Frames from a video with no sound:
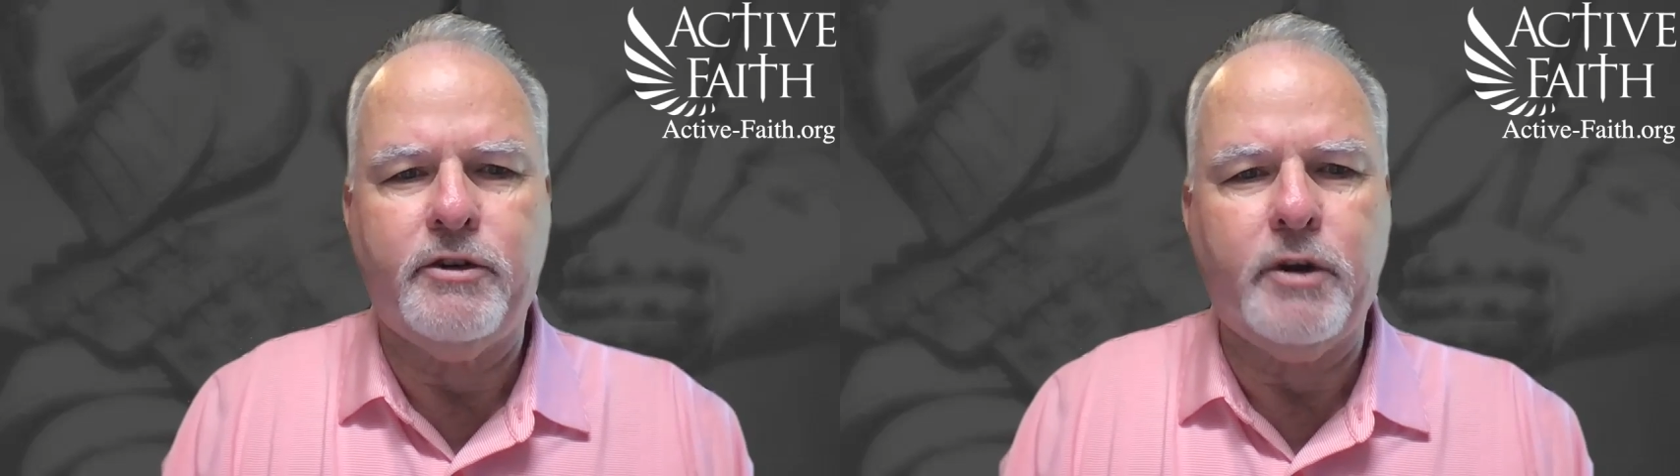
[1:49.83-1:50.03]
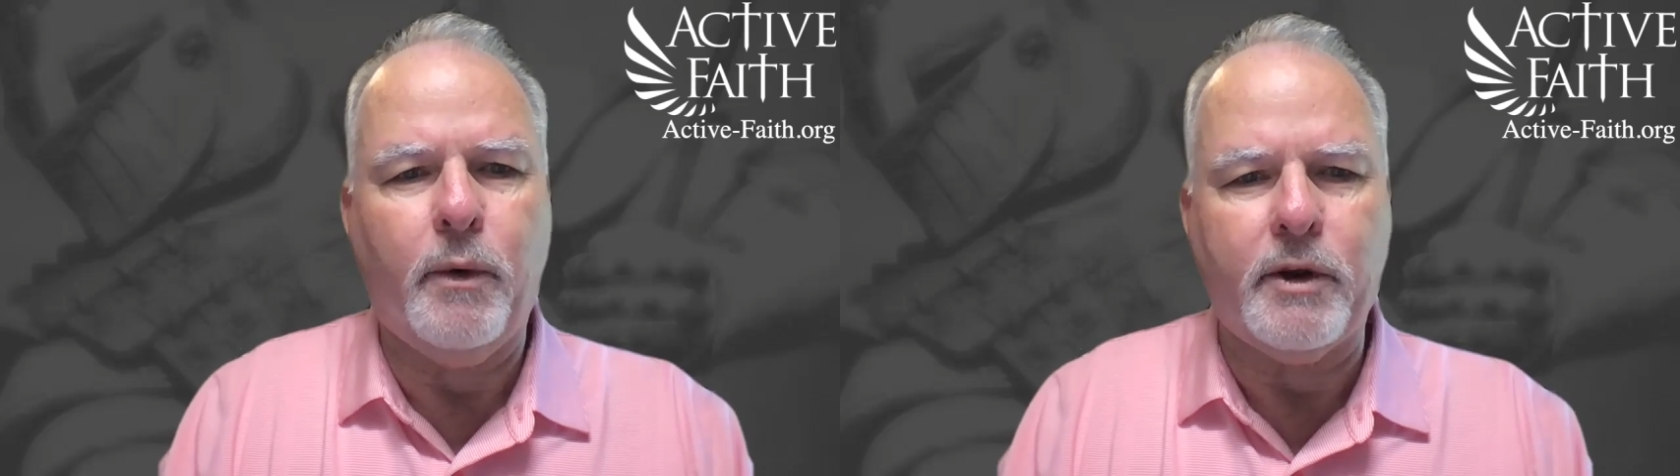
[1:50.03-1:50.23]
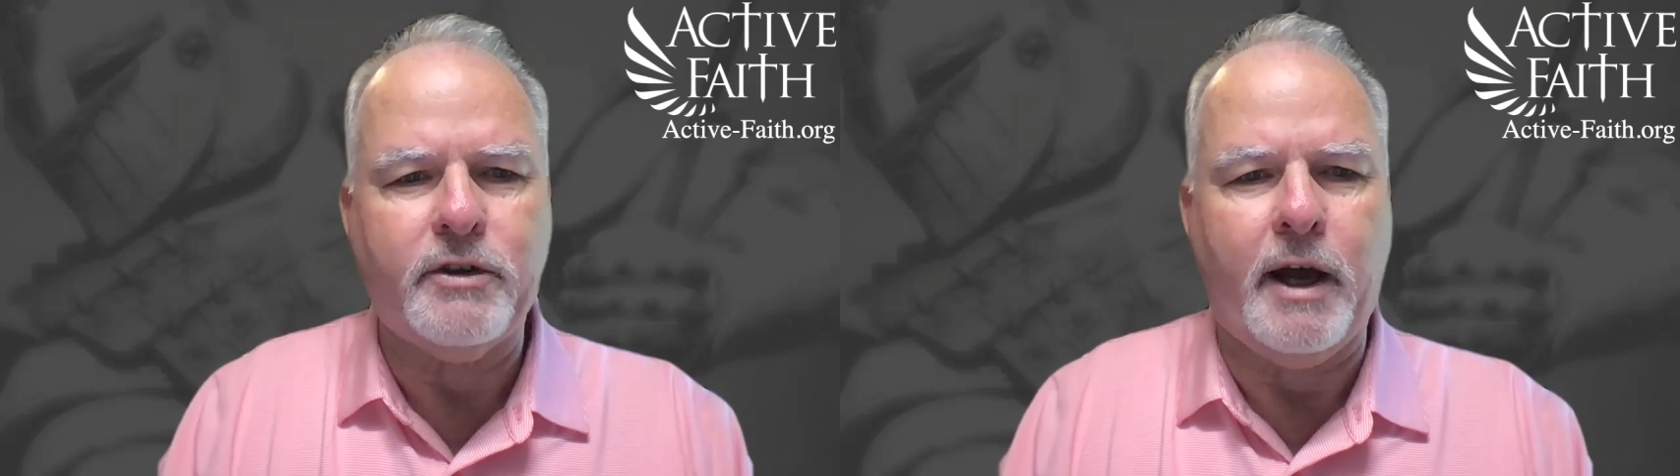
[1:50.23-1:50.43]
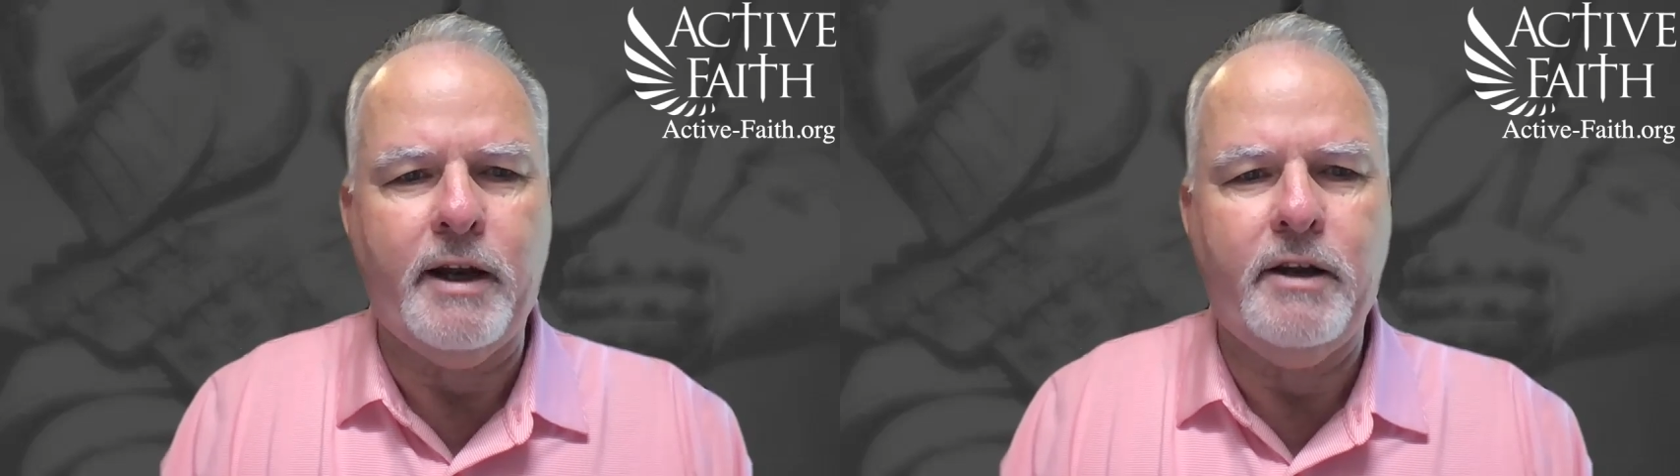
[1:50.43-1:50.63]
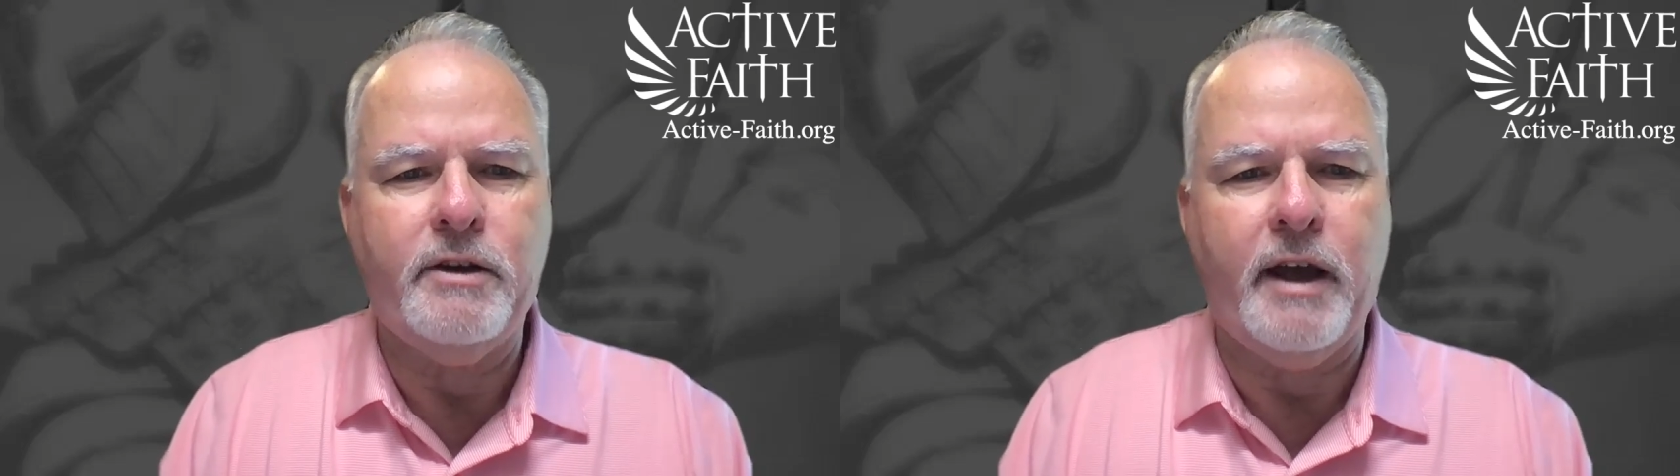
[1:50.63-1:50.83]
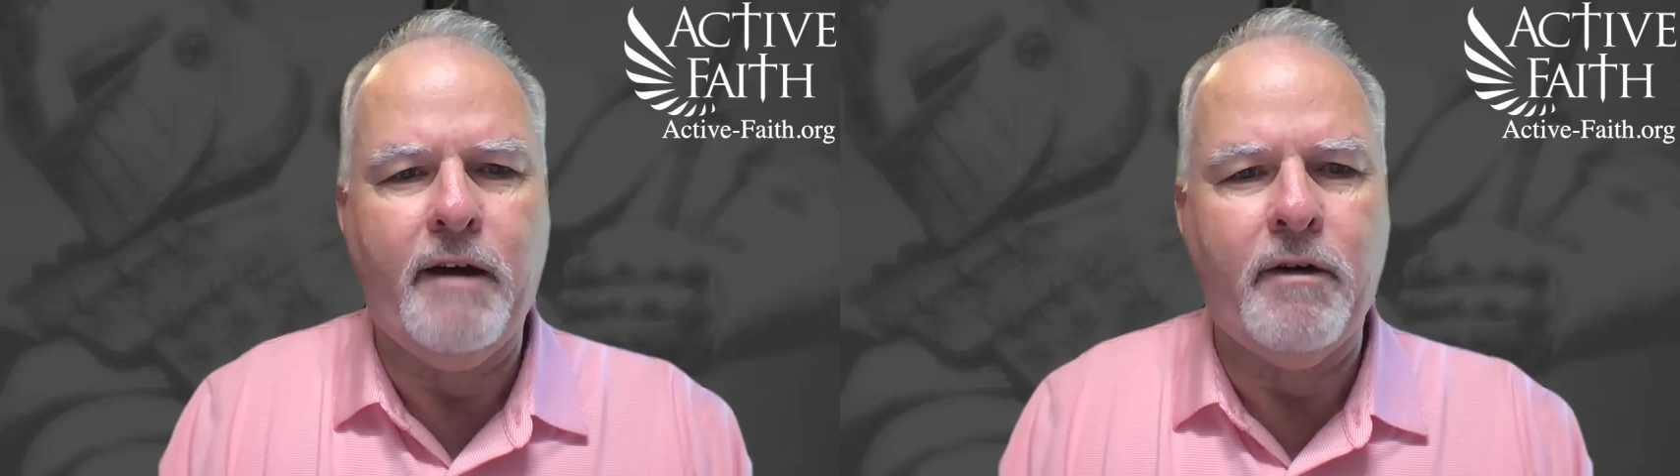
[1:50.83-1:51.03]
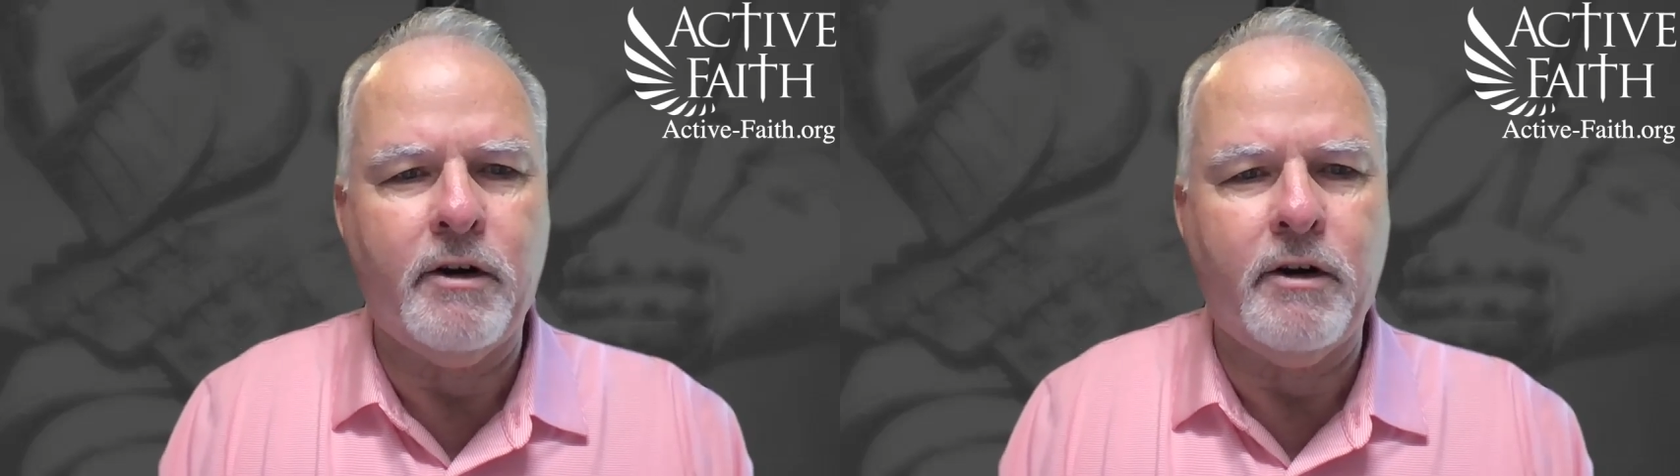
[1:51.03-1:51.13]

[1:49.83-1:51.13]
so excited to have